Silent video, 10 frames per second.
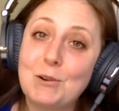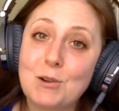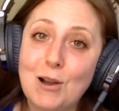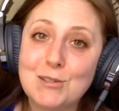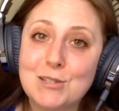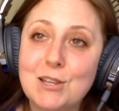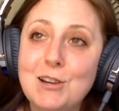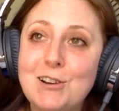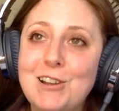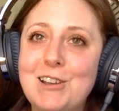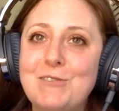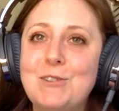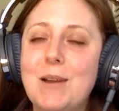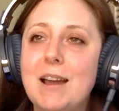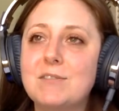call security if
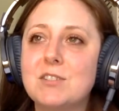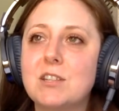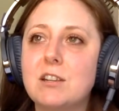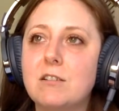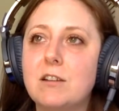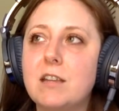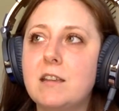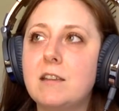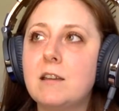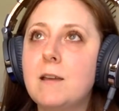you have security.